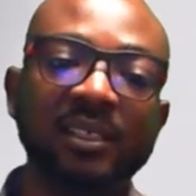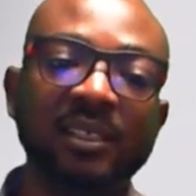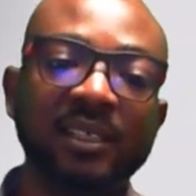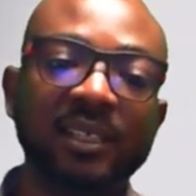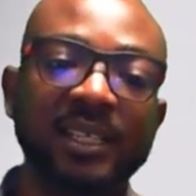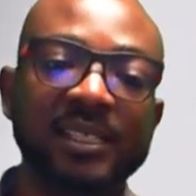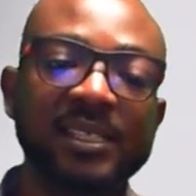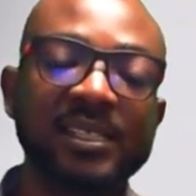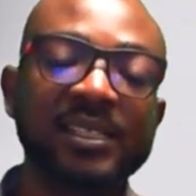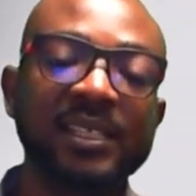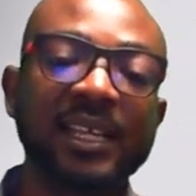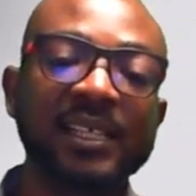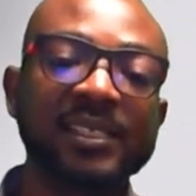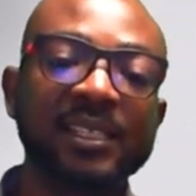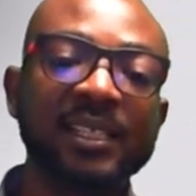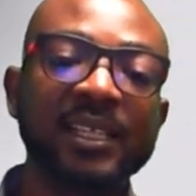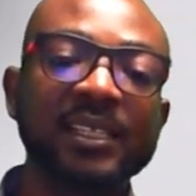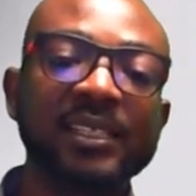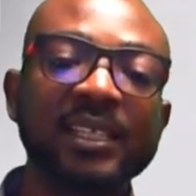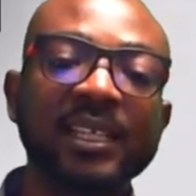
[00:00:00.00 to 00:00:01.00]
Cases are
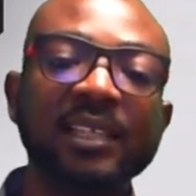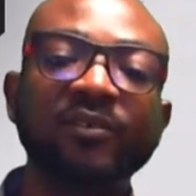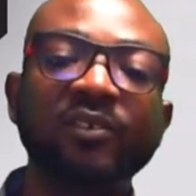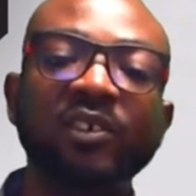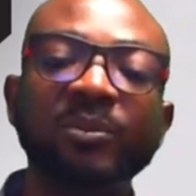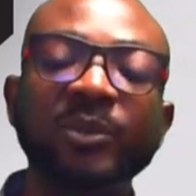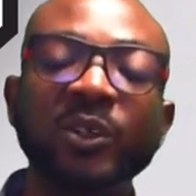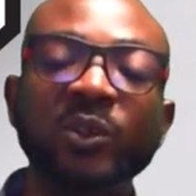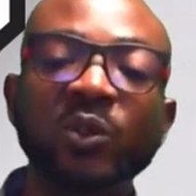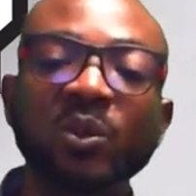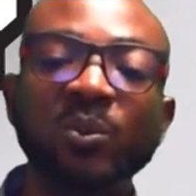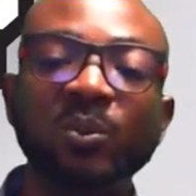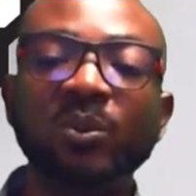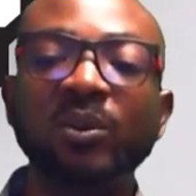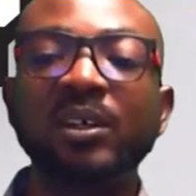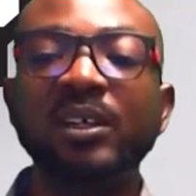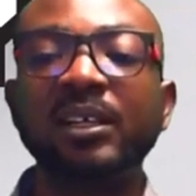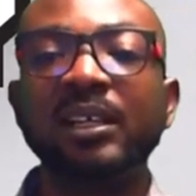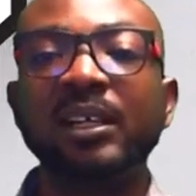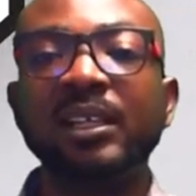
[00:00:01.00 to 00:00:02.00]
selected from a group
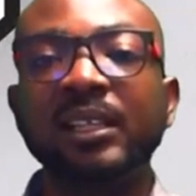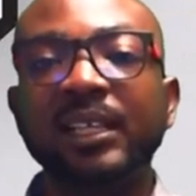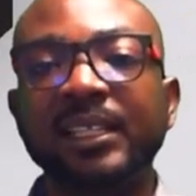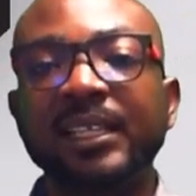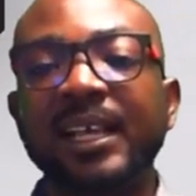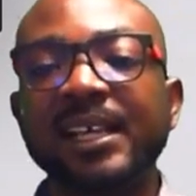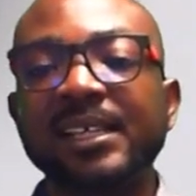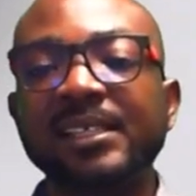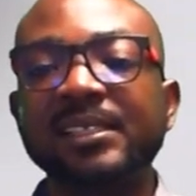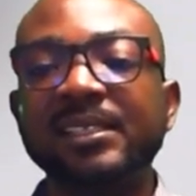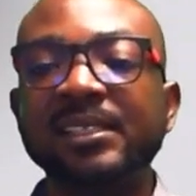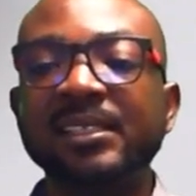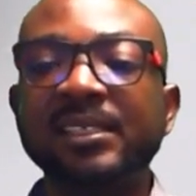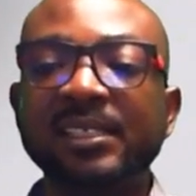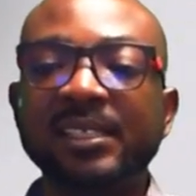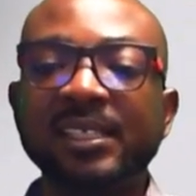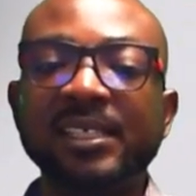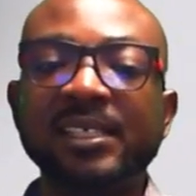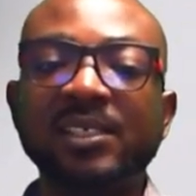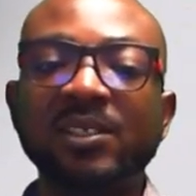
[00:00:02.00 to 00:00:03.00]
that has the
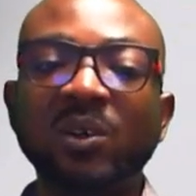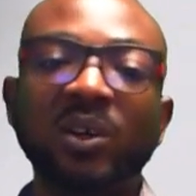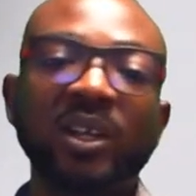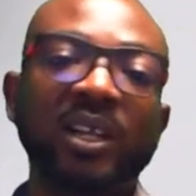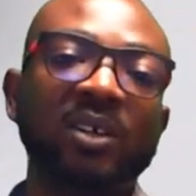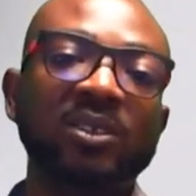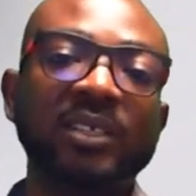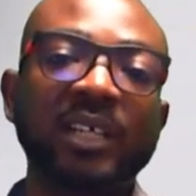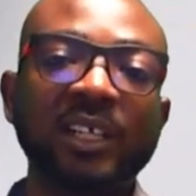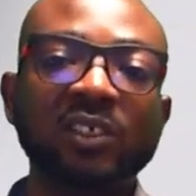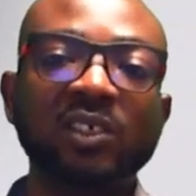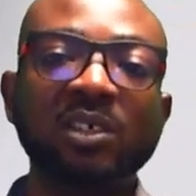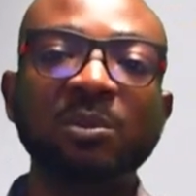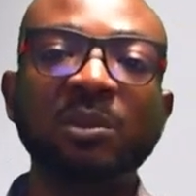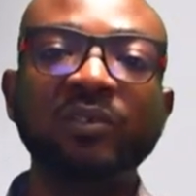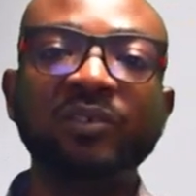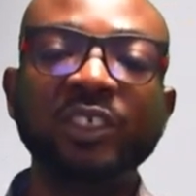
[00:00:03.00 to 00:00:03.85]
disease or health outcome of